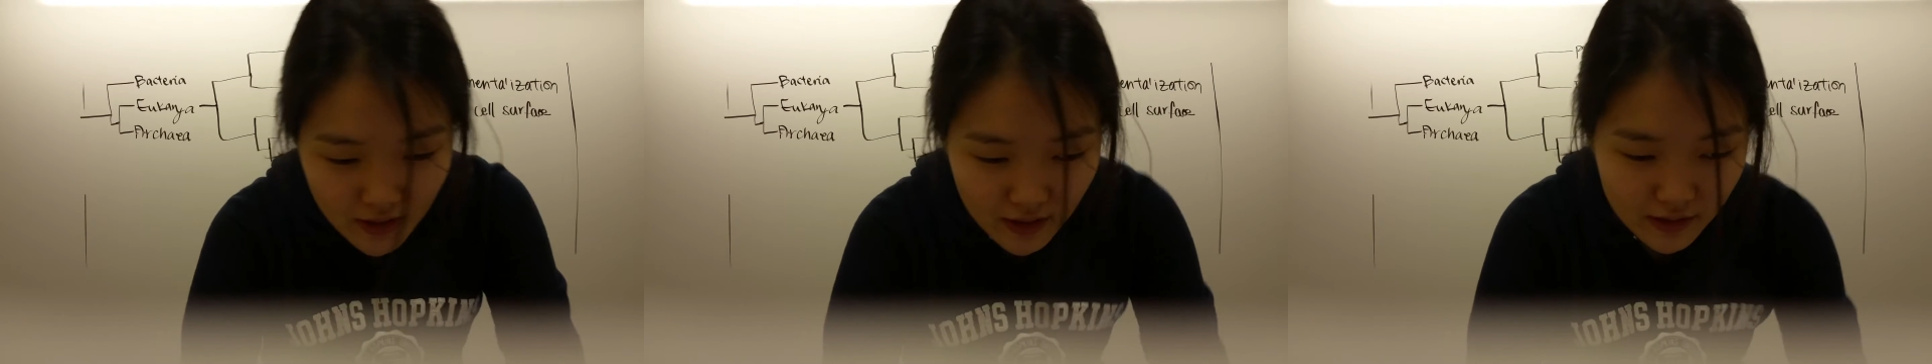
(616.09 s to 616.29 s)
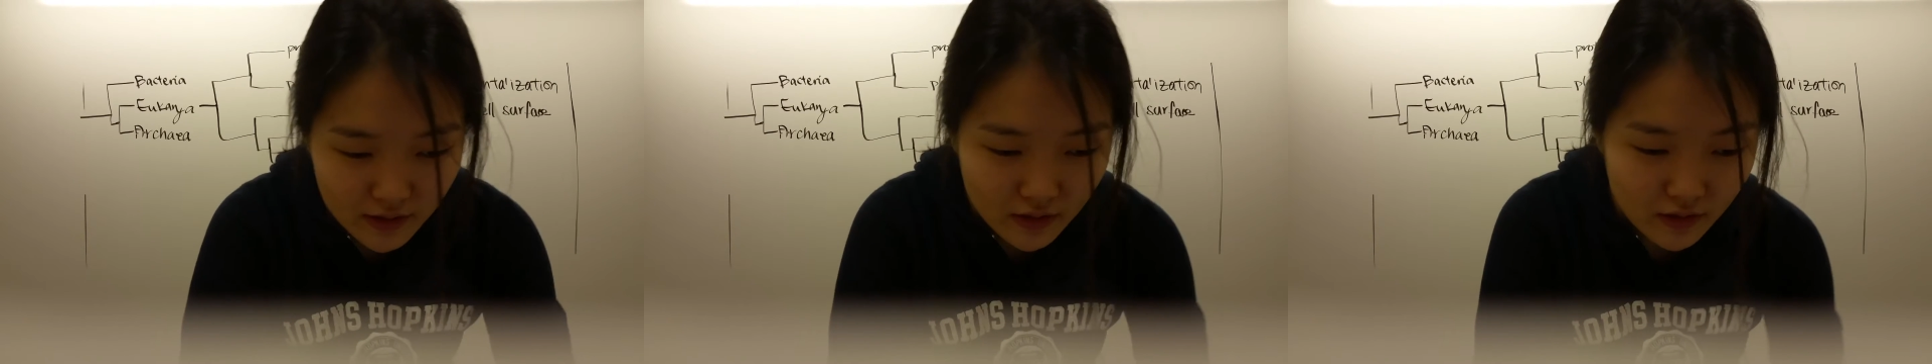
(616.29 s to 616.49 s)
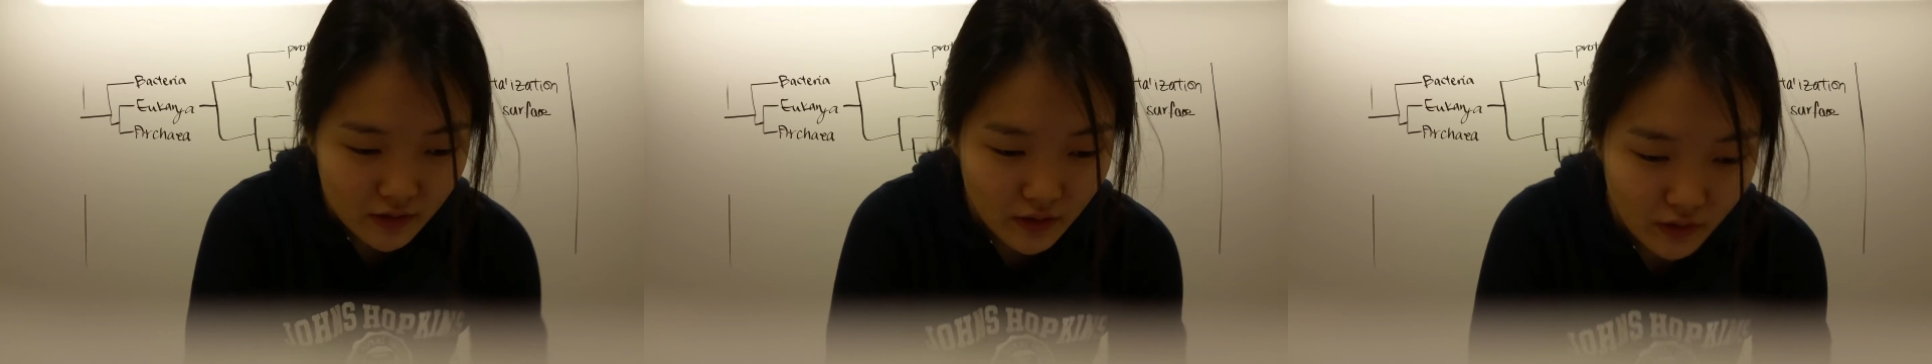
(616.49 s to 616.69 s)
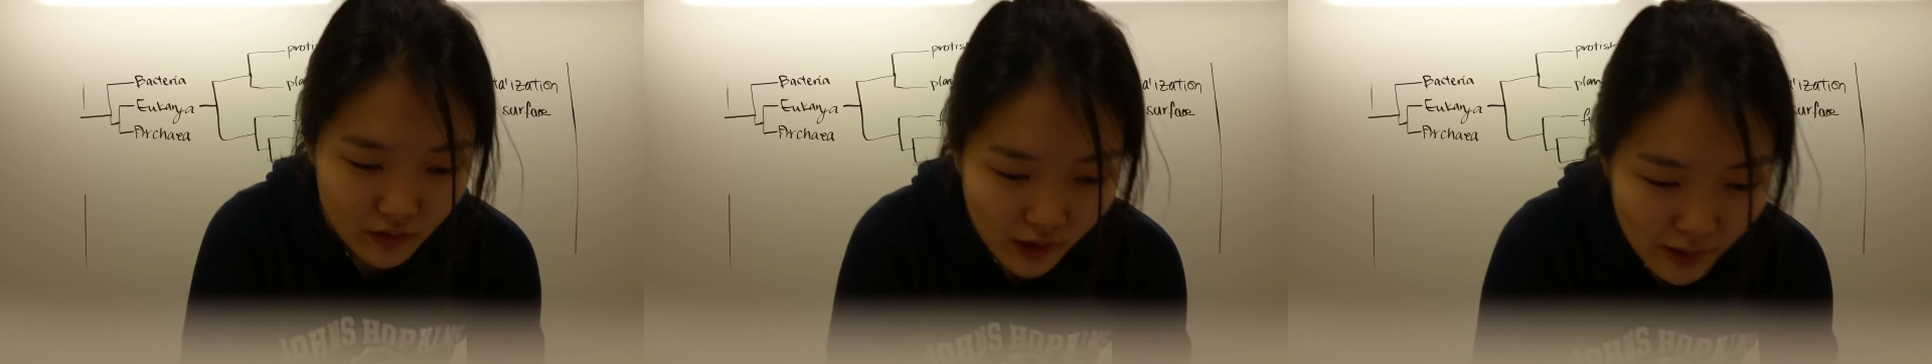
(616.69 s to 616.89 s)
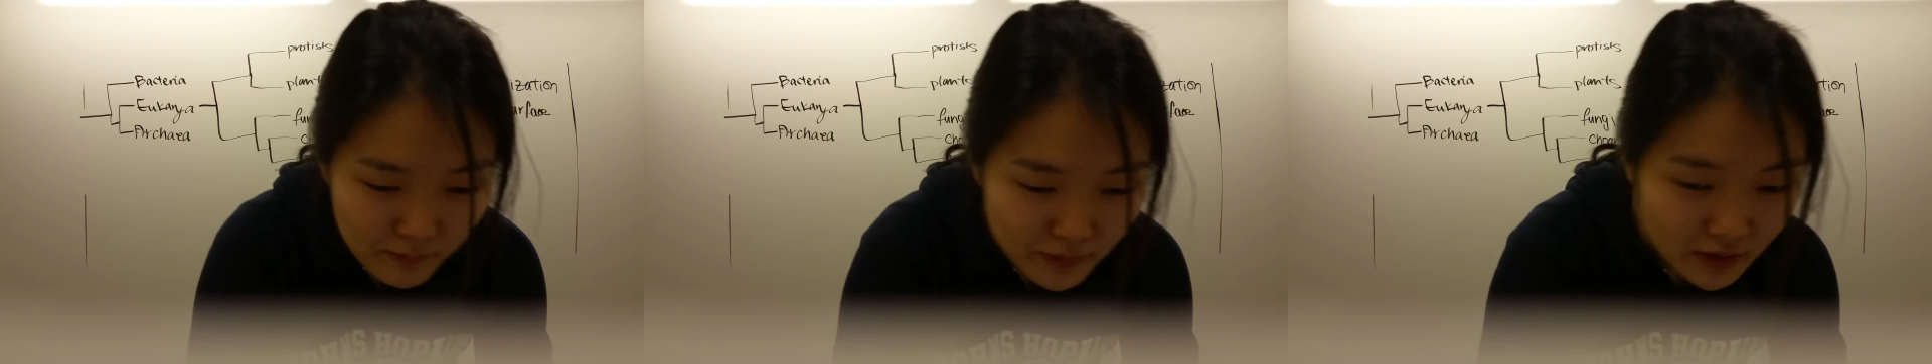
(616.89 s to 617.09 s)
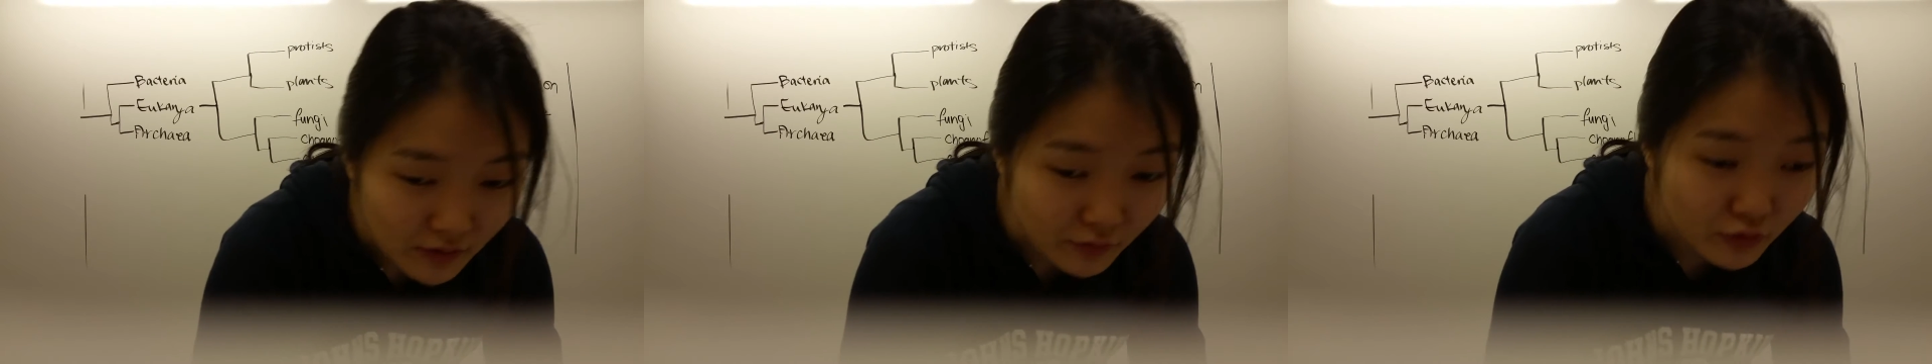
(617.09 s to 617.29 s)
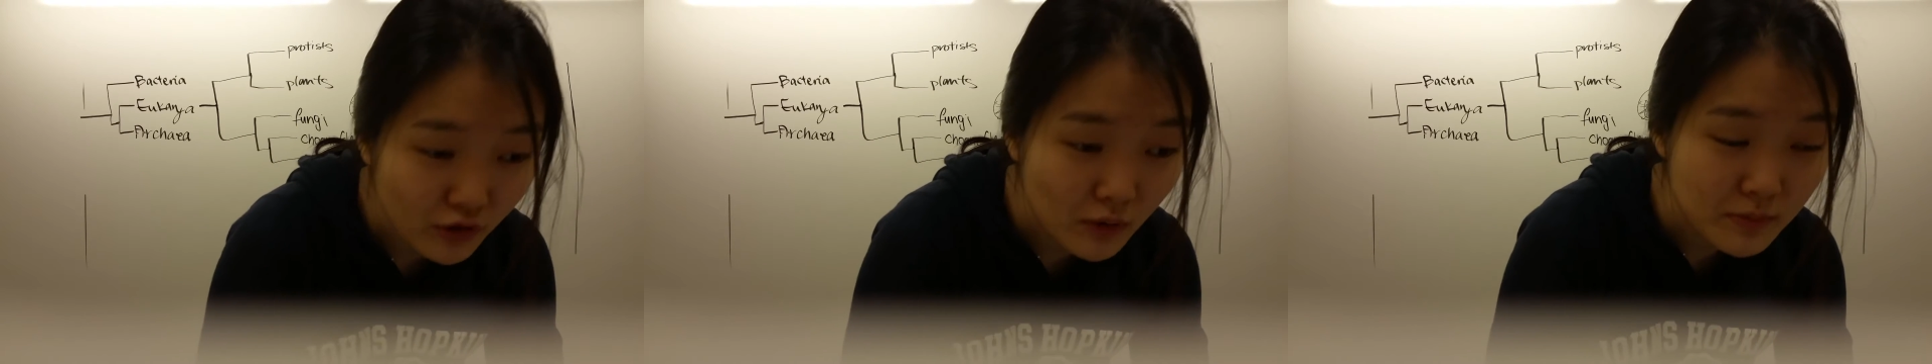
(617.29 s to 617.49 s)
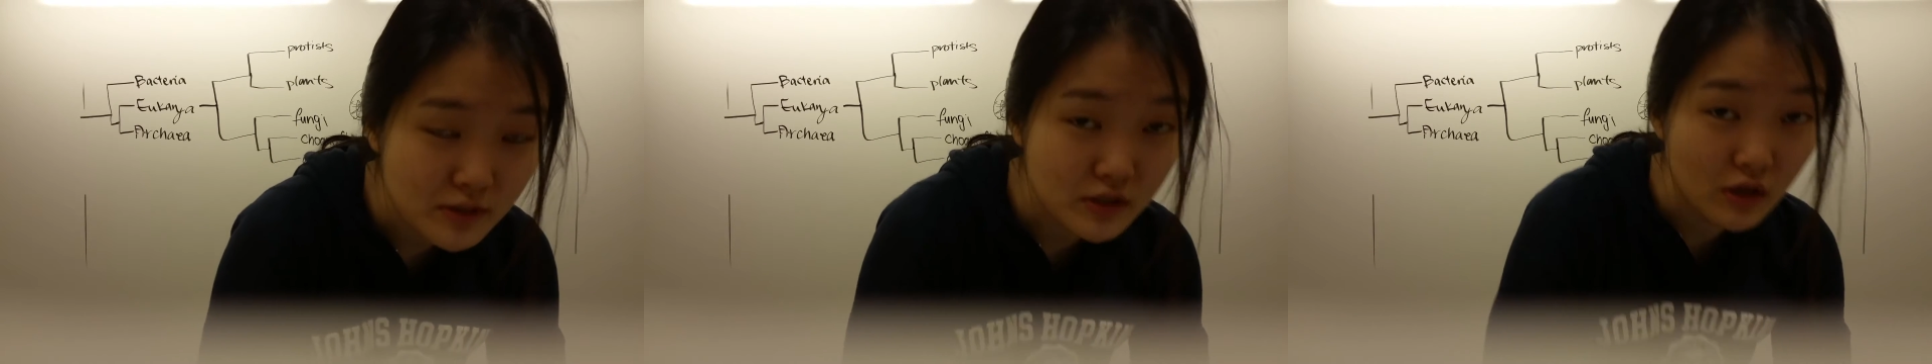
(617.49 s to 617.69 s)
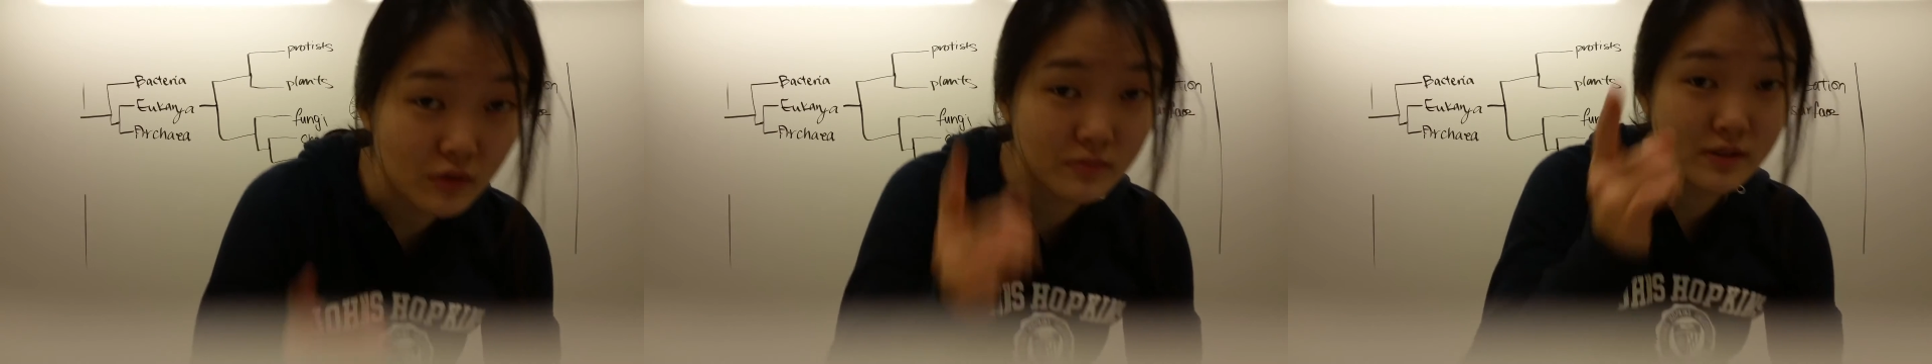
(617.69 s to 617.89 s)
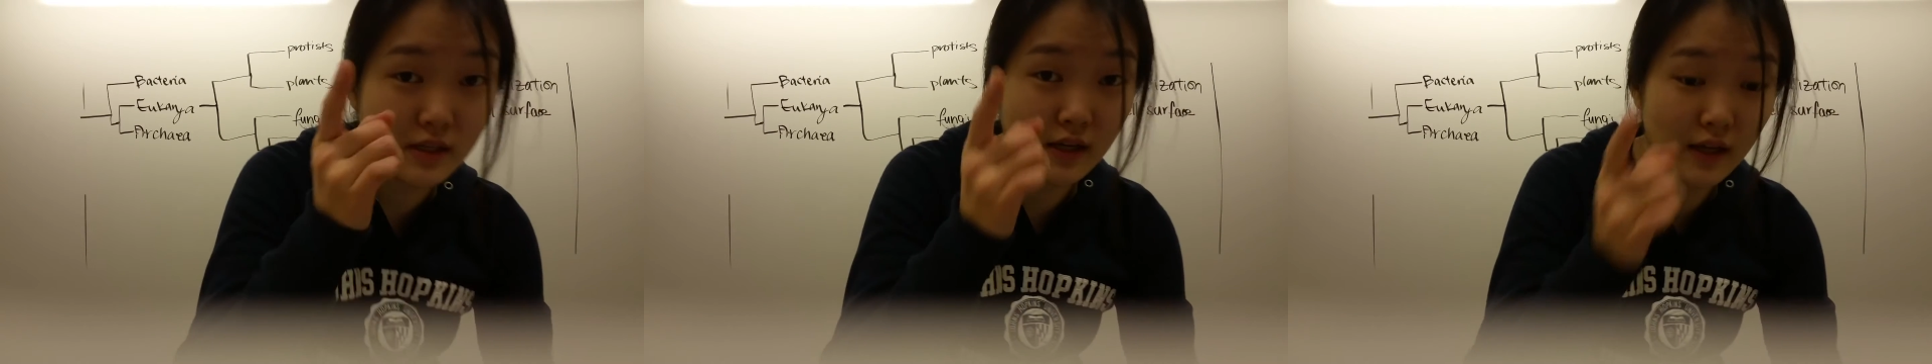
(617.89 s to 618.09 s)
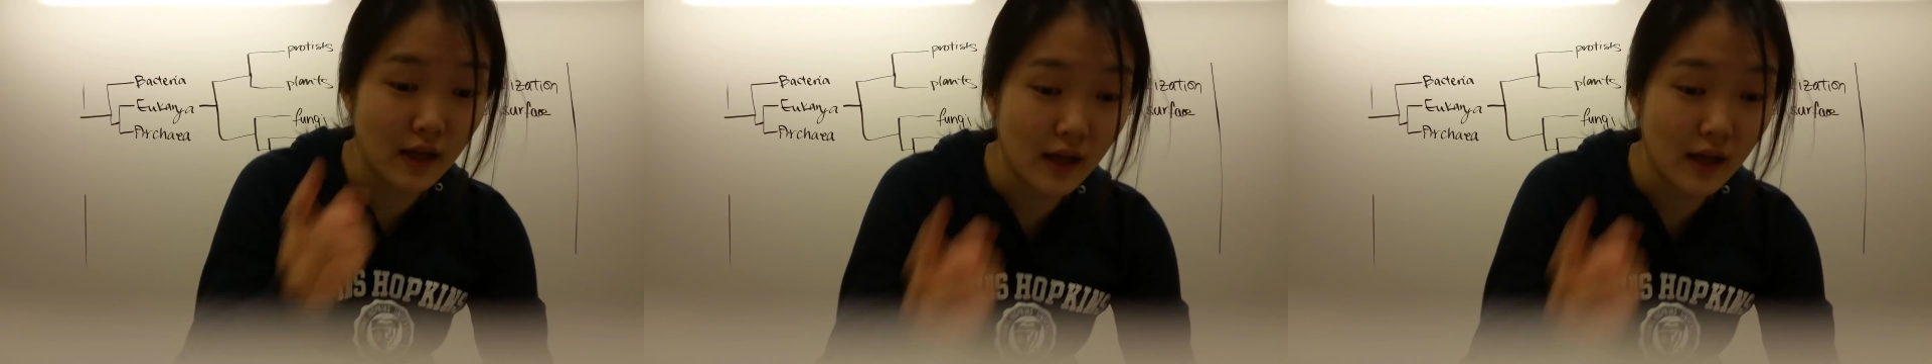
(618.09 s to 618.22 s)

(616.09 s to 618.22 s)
And then the alignment of chromosomes,